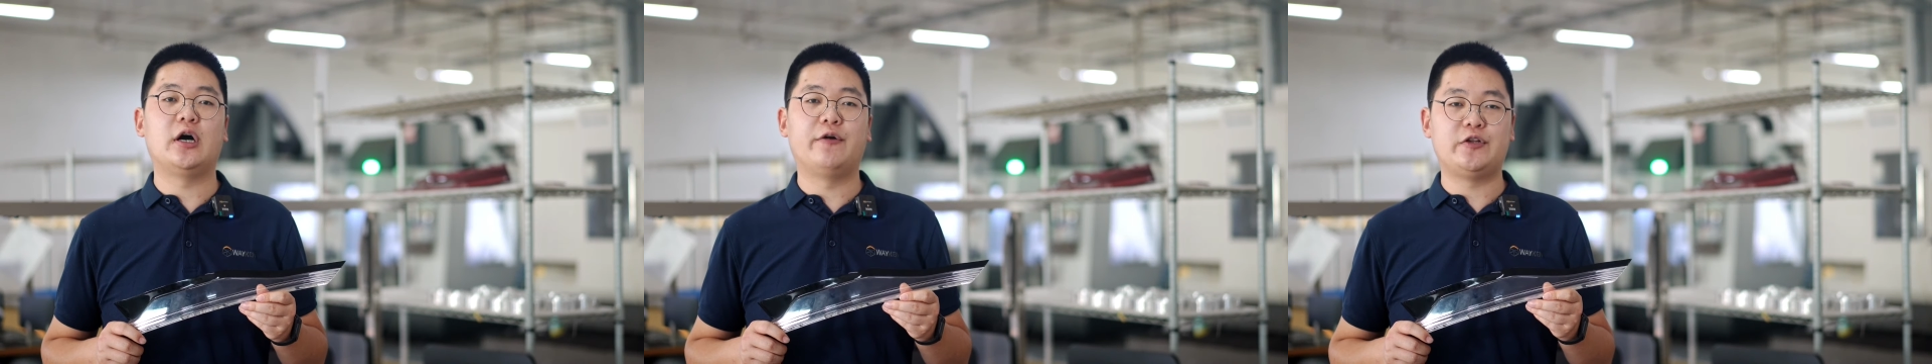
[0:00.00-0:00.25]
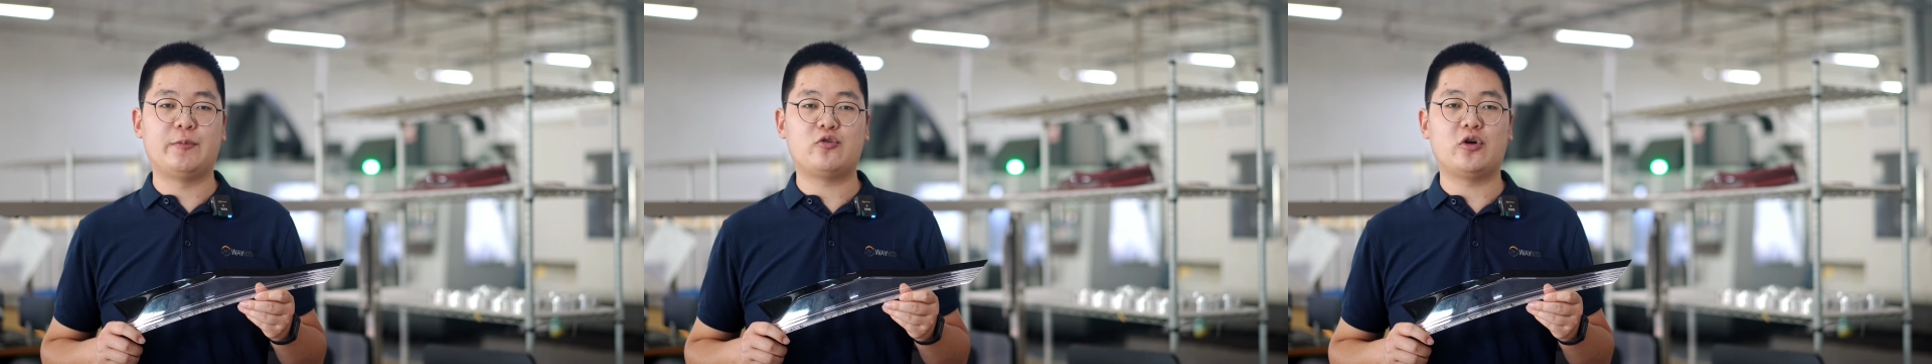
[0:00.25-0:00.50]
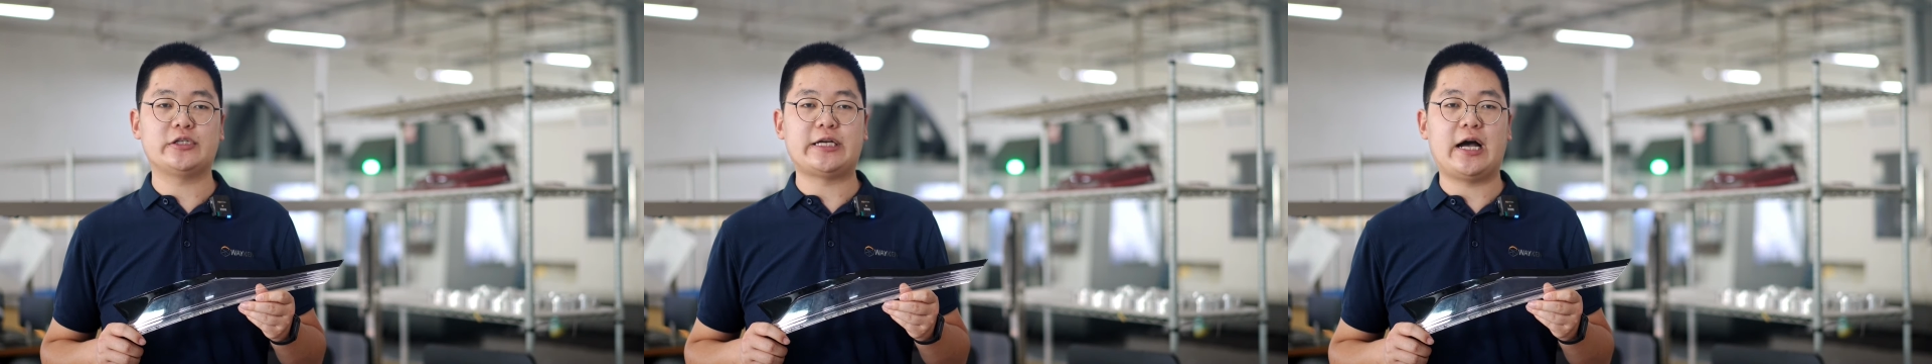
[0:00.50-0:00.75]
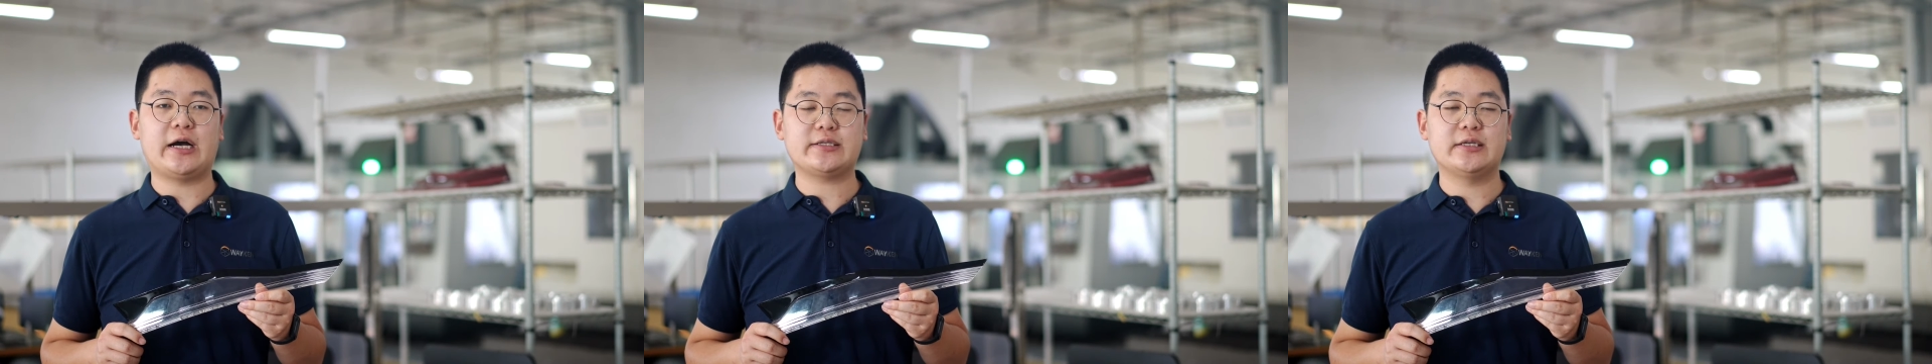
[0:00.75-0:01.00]
of the
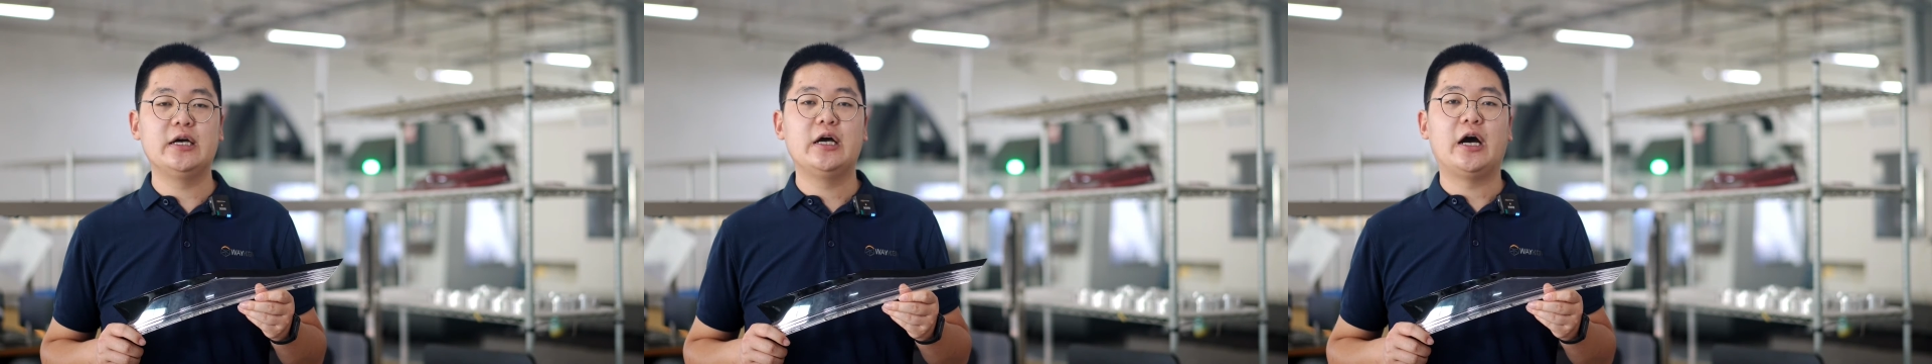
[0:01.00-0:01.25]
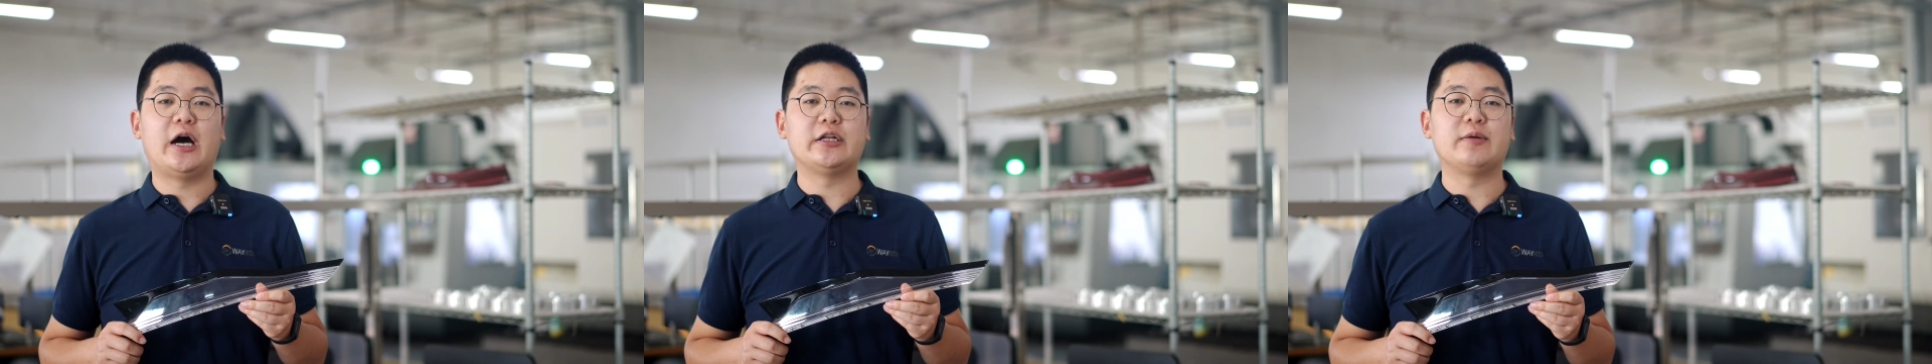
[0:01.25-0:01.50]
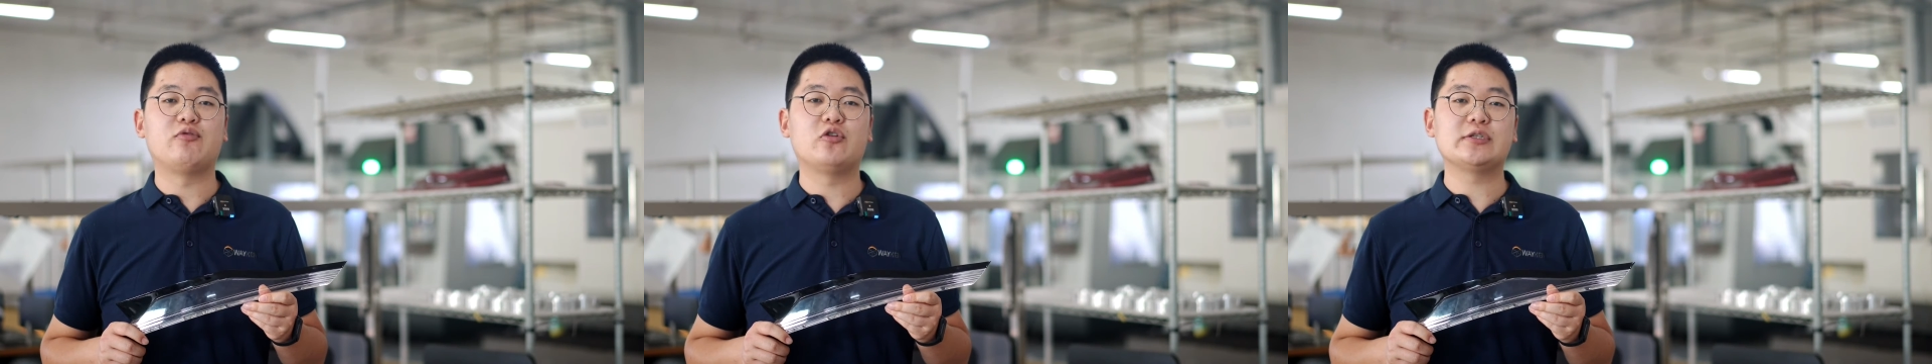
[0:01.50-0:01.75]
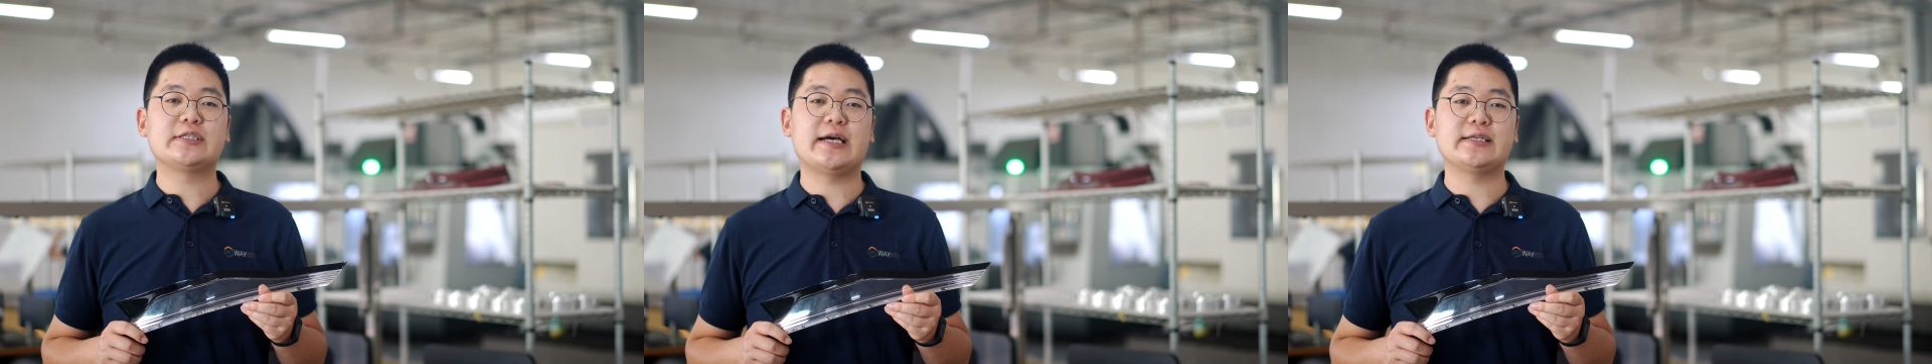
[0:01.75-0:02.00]
product and the
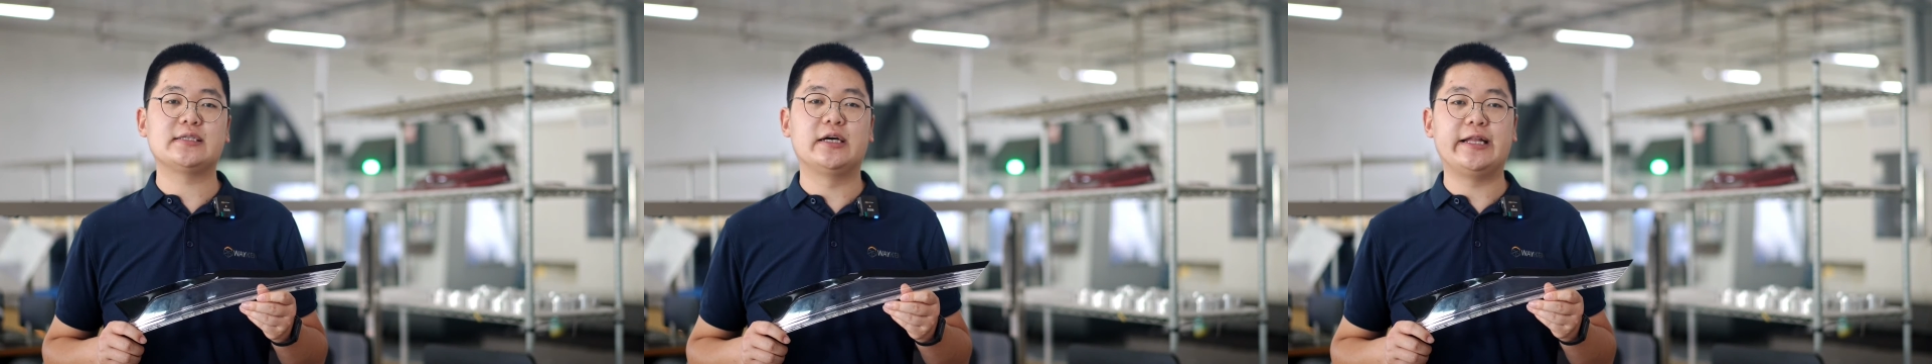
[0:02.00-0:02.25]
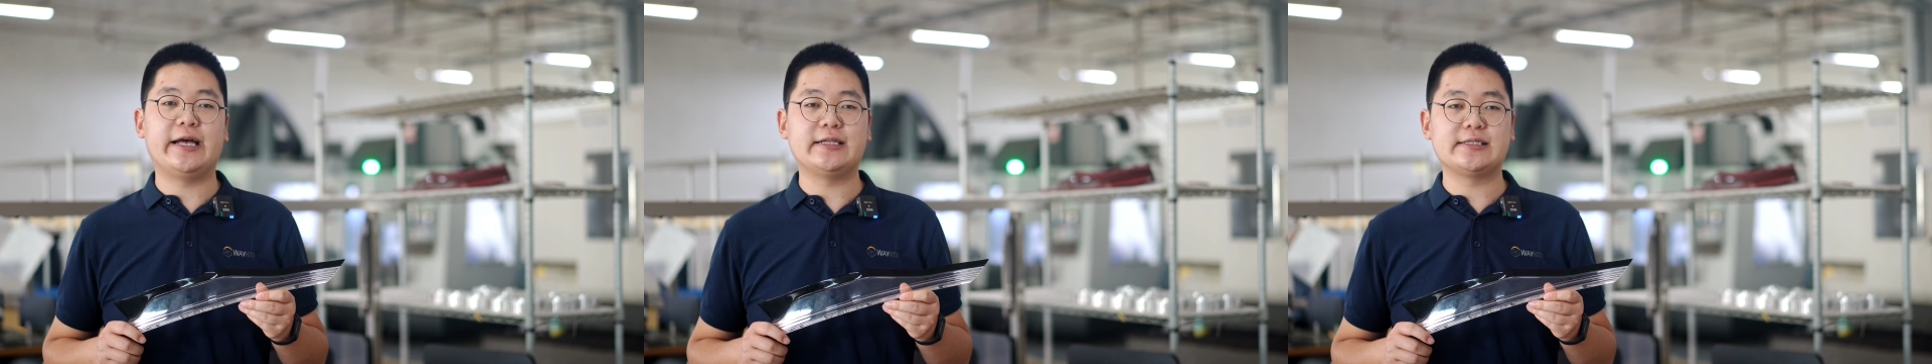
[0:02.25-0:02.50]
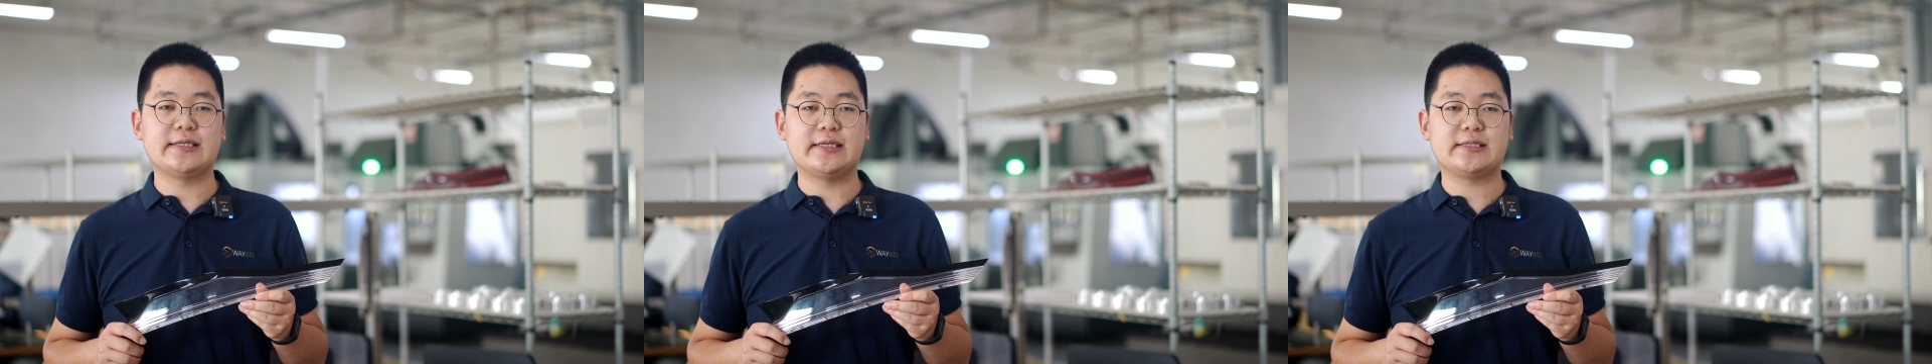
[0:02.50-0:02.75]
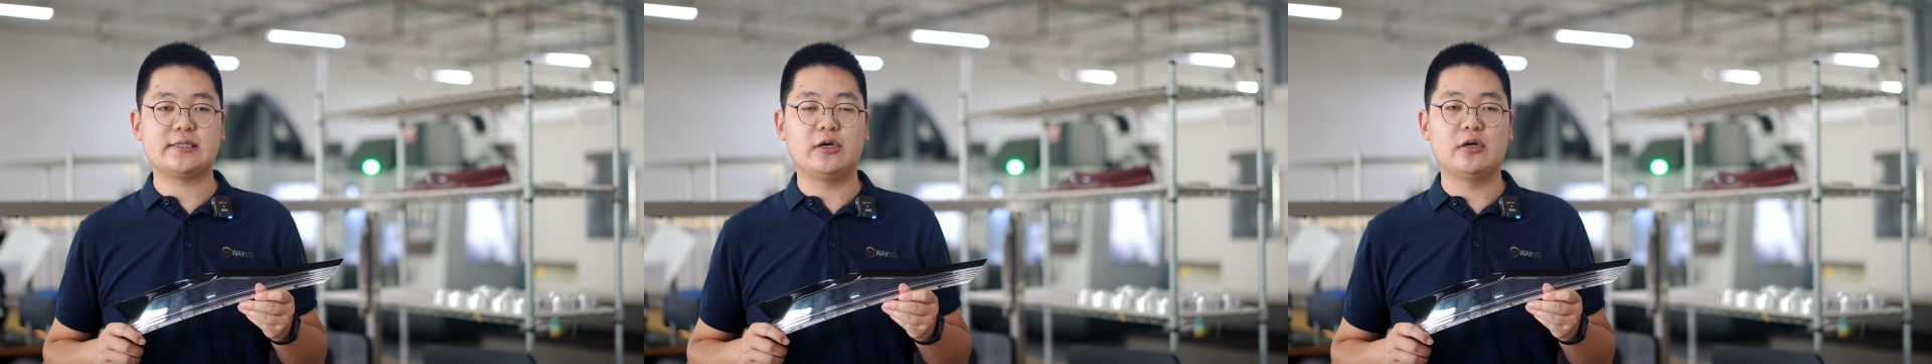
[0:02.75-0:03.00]
process analysis,